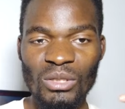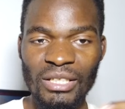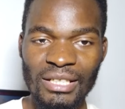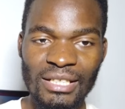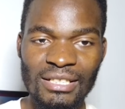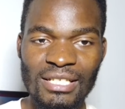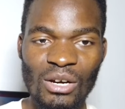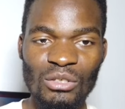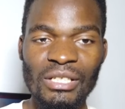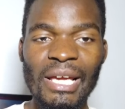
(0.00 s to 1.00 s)
to link it
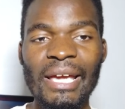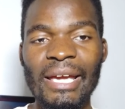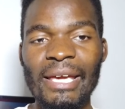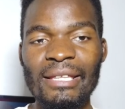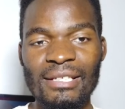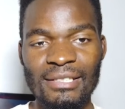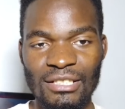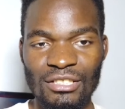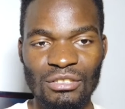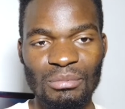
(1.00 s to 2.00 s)
down in the
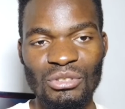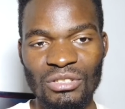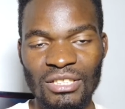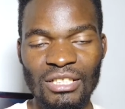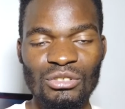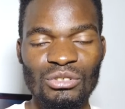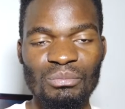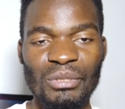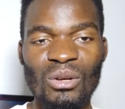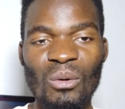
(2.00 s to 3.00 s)
description
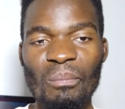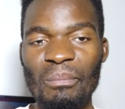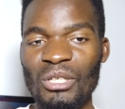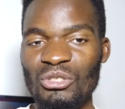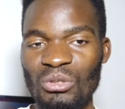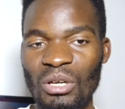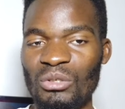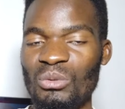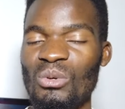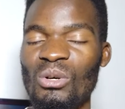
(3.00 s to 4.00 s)
section below. Make sure
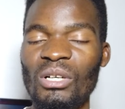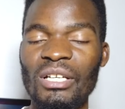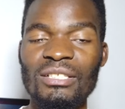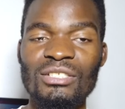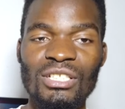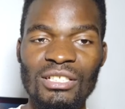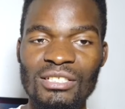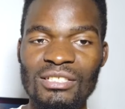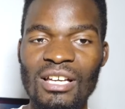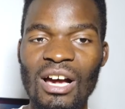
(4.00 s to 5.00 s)
you go and
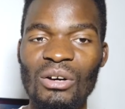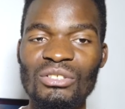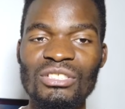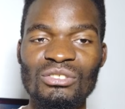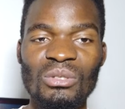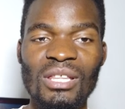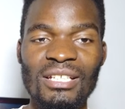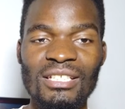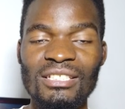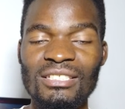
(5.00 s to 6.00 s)
check it out so
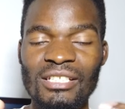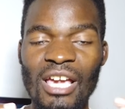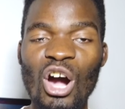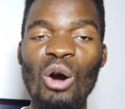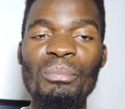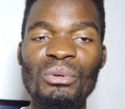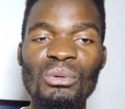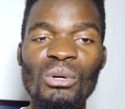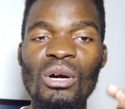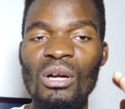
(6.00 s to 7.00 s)
that it helps
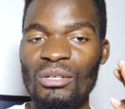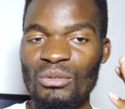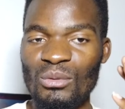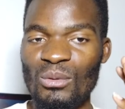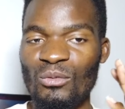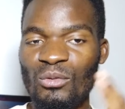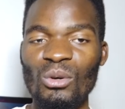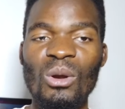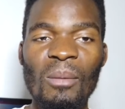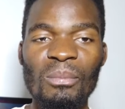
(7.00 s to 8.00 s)
you to
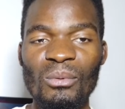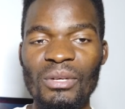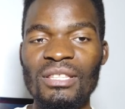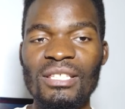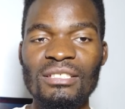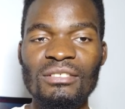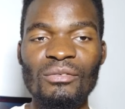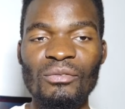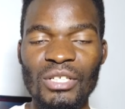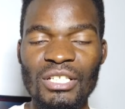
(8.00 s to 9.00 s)
follow up with this
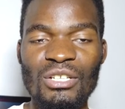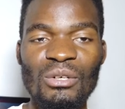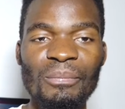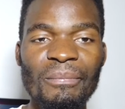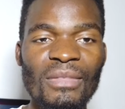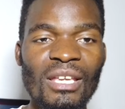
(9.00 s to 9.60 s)
video.